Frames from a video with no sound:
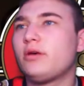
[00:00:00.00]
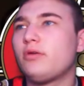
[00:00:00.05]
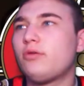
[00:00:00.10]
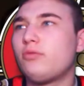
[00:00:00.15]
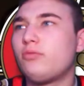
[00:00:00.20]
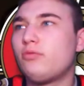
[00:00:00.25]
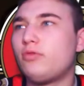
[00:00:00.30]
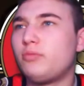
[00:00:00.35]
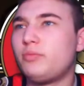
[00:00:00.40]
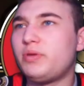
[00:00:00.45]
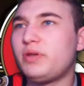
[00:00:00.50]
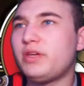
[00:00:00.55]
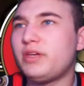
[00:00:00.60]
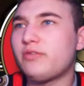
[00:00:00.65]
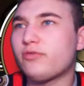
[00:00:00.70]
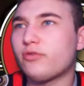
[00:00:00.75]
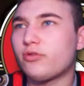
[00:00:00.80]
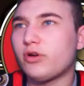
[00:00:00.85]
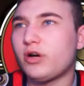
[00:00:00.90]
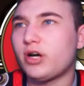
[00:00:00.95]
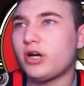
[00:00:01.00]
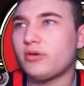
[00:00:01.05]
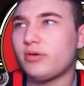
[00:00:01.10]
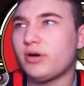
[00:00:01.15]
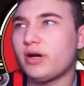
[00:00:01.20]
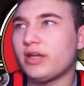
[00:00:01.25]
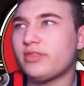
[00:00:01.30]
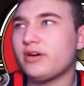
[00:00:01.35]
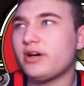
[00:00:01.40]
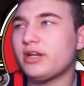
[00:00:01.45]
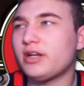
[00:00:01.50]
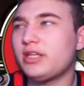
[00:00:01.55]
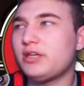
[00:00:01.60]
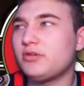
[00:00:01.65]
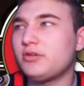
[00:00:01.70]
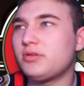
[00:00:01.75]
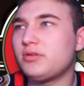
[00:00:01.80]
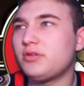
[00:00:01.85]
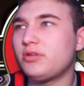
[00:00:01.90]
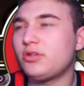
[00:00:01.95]
would be for Ottawa. I thought he
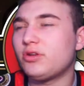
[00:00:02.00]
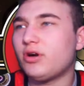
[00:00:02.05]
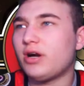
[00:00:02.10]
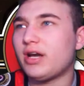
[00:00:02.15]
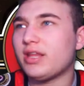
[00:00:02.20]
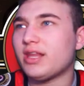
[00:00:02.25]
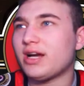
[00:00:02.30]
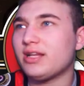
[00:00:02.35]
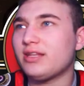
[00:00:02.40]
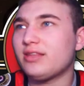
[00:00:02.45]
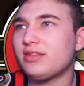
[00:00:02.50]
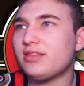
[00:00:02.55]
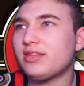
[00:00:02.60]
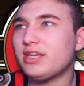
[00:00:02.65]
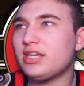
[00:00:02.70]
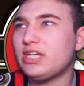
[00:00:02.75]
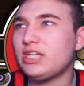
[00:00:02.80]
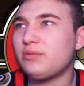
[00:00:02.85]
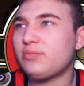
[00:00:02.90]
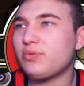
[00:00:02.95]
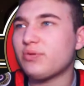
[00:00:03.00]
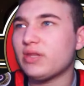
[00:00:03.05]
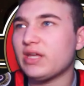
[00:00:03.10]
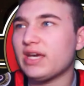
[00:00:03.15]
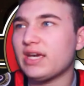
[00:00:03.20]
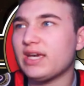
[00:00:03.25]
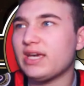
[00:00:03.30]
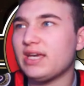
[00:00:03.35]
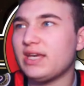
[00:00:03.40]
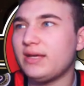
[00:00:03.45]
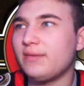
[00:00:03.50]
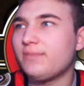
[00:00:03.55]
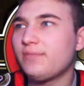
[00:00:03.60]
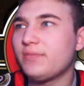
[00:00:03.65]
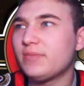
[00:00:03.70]
would, you know, I didn't think he'd play